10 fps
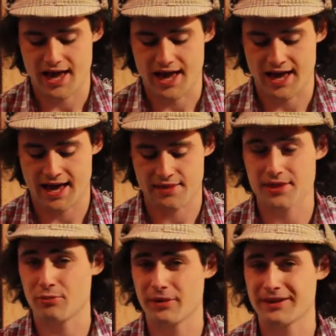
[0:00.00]

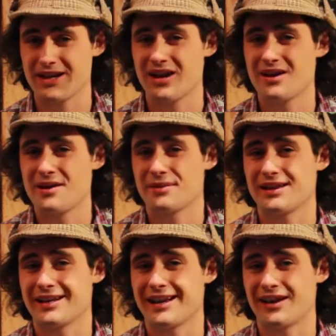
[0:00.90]
They'll probably be
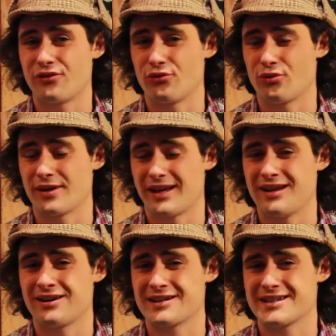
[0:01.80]
lucky to get a draw here.
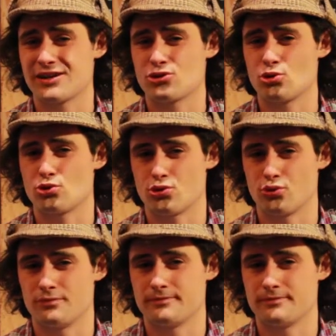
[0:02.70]
I'm going to say 2-2.